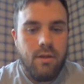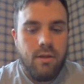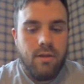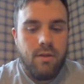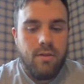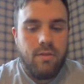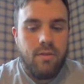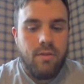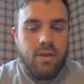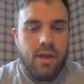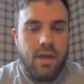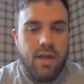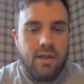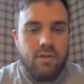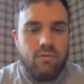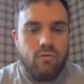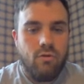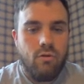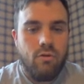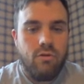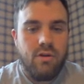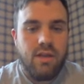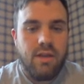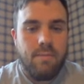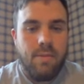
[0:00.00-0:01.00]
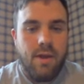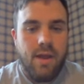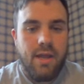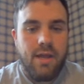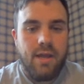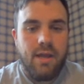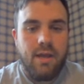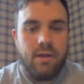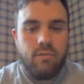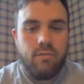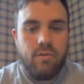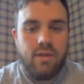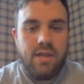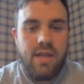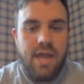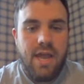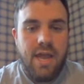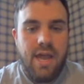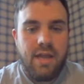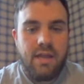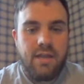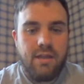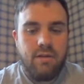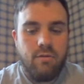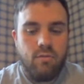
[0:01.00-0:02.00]
the hydronium ion
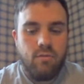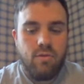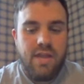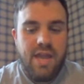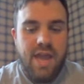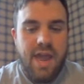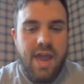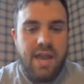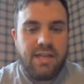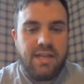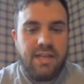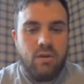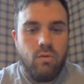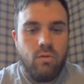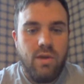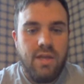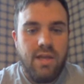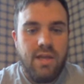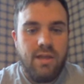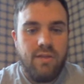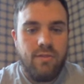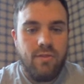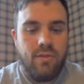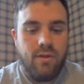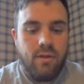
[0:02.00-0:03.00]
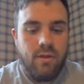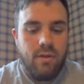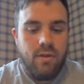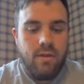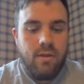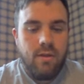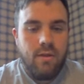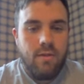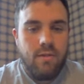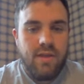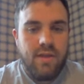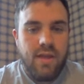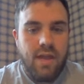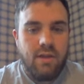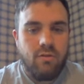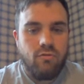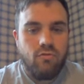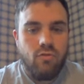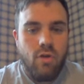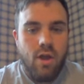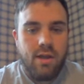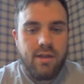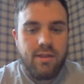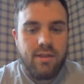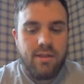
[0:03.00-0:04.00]
reacting with the
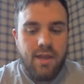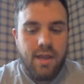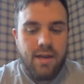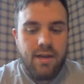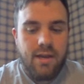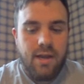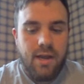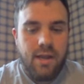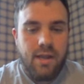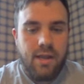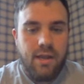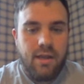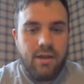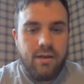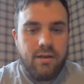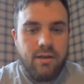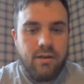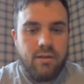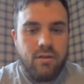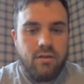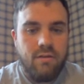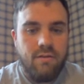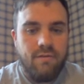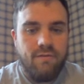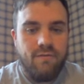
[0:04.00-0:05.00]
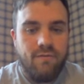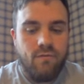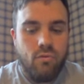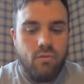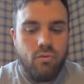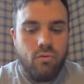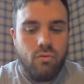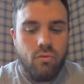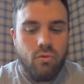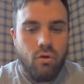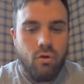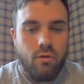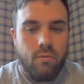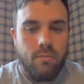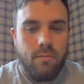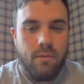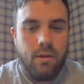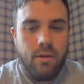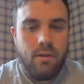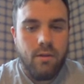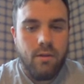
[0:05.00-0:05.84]
hydroxide ion to form